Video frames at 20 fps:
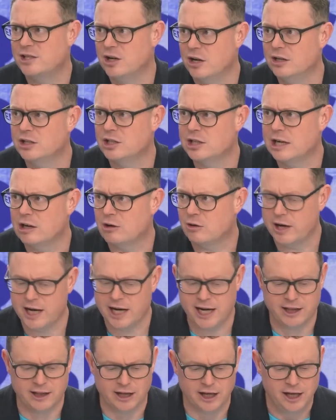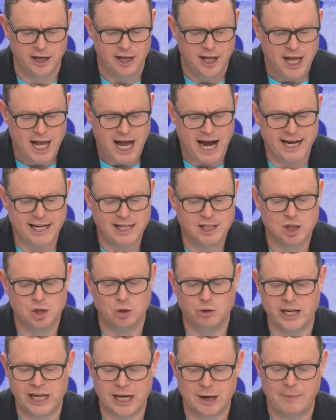not a secret either. And he's
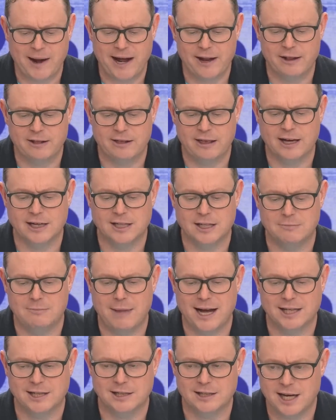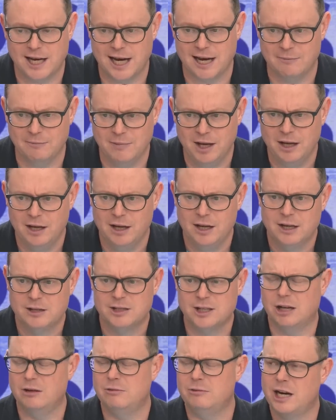talking about the things that matter to him.
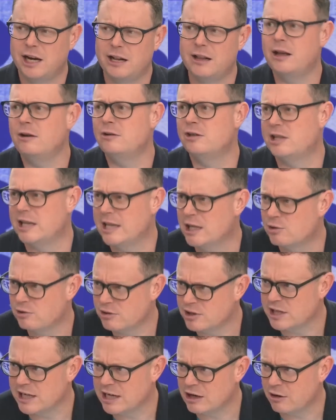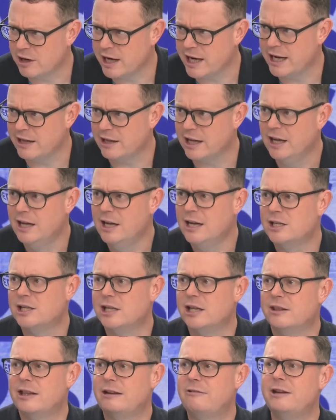So none of those things are a secret either. So
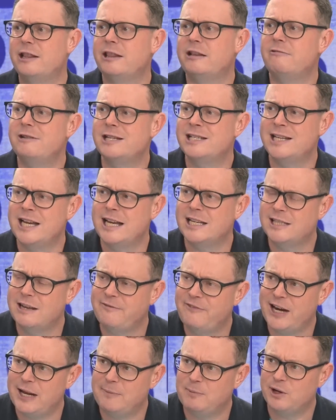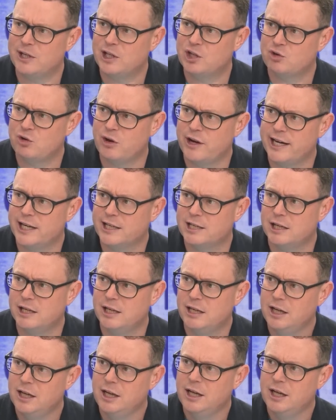yeah. there, there isn't as if anybody's trying to